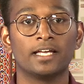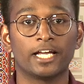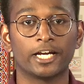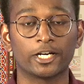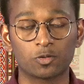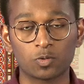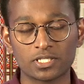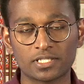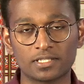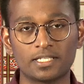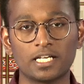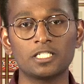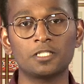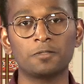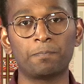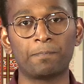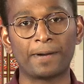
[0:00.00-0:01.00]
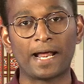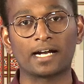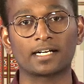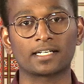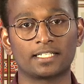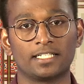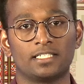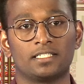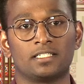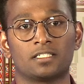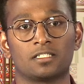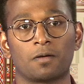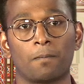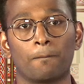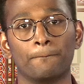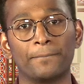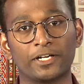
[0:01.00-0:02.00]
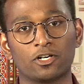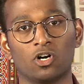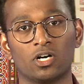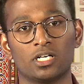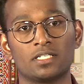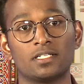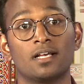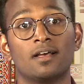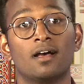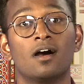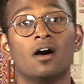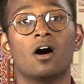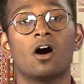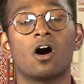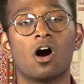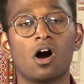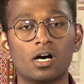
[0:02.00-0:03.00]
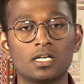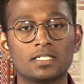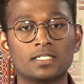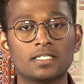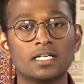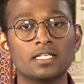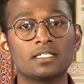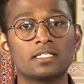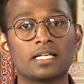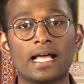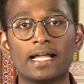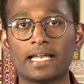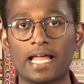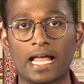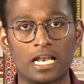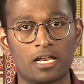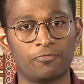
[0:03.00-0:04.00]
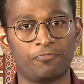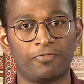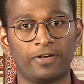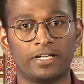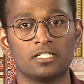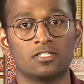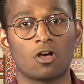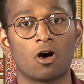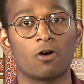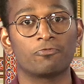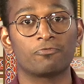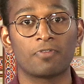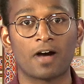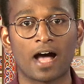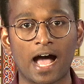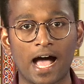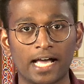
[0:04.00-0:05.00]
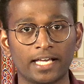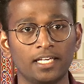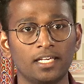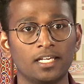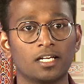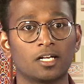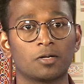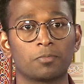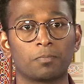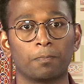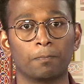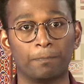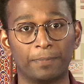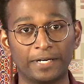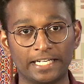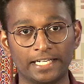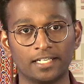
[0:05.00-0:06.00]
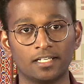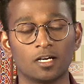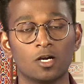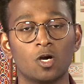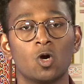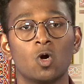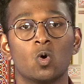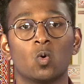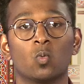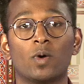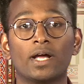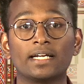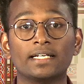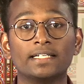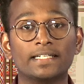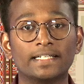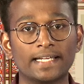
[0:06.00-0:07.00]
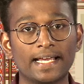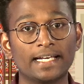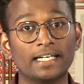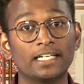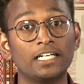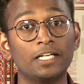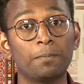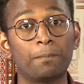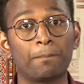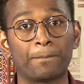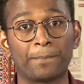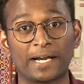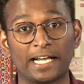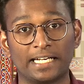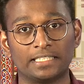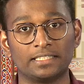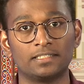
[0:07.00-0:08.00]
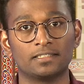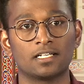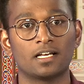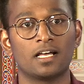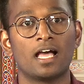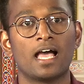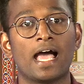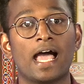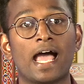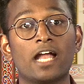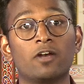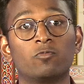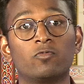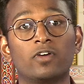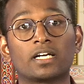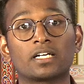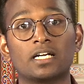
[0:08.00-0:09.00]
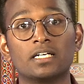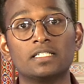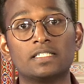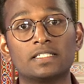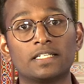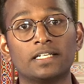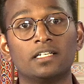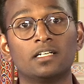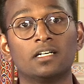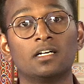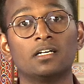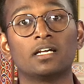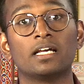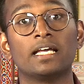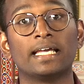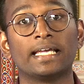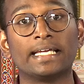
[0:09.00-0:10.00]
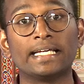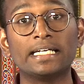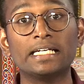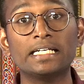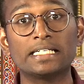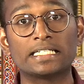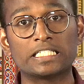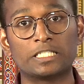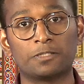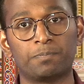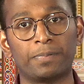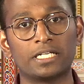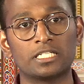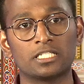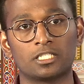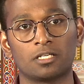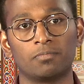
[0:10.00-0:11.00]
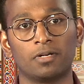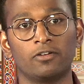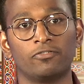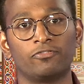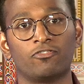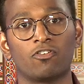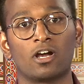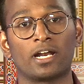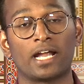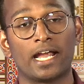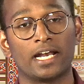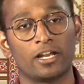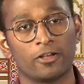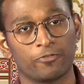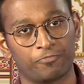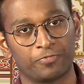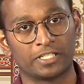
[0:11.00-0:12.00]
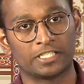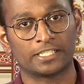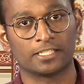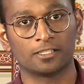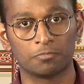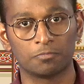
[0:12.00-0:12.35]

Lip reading: It was thus practiced because horses and elephants of high breed were greatly prized and were considered indispensable for an efficient